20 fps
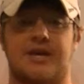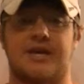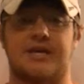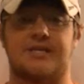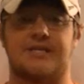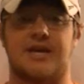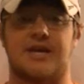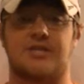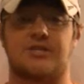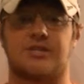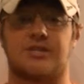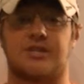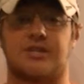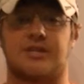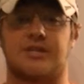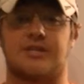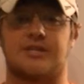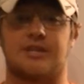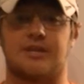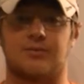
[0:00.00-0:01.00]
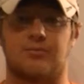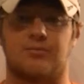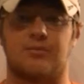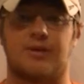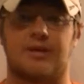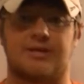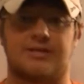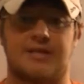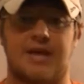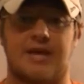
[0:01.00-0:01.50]
It's actually
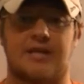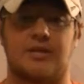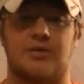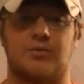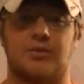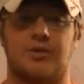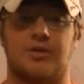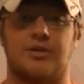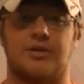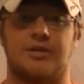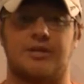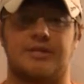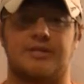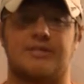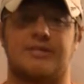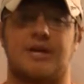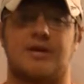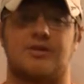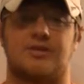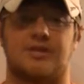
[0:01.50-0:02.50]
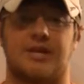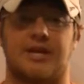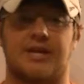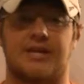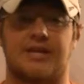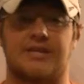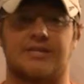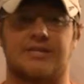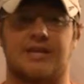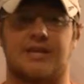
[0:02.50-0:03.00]
exactly what it sounds like.
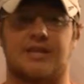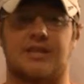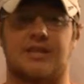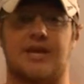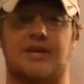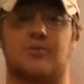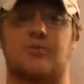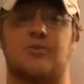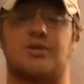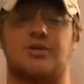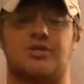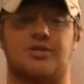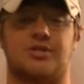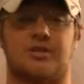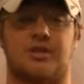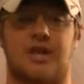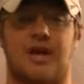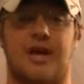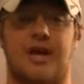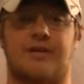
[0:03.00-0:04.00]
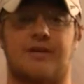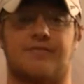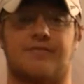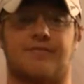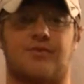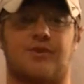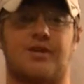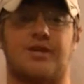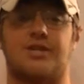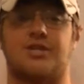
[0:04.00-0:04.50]
It is a language like
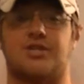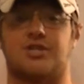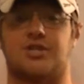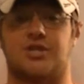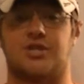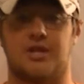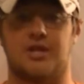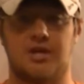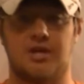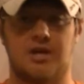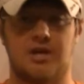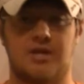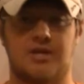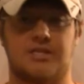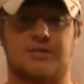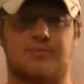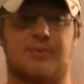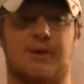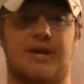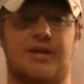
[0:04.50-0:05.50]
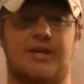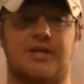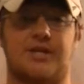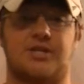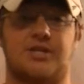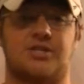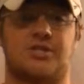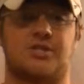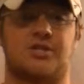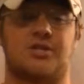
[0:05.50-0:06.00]
French,
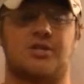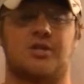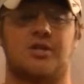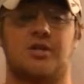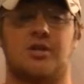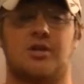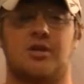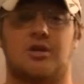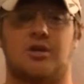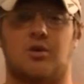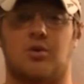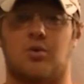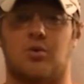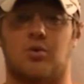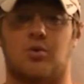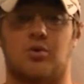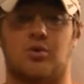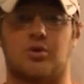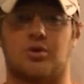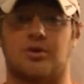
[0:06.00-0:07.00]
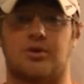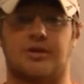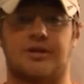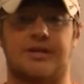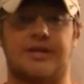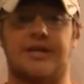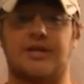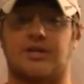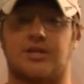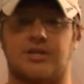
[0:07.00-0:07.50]
Spanish, or
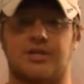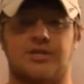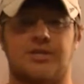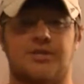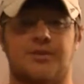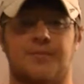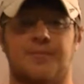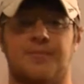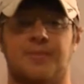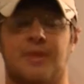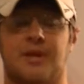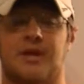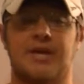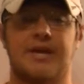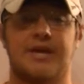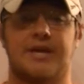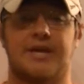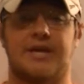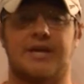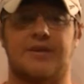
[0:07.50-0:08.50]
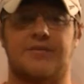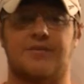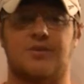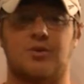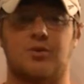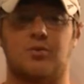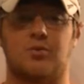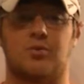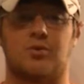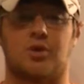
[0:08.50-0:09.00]
English. If
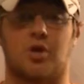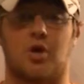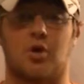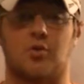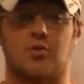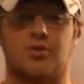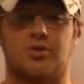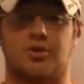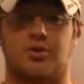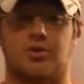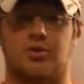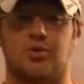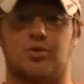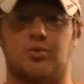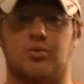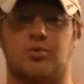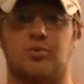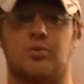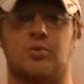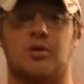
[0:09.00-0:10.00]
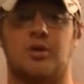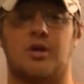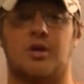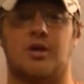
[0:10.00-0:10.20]
you go to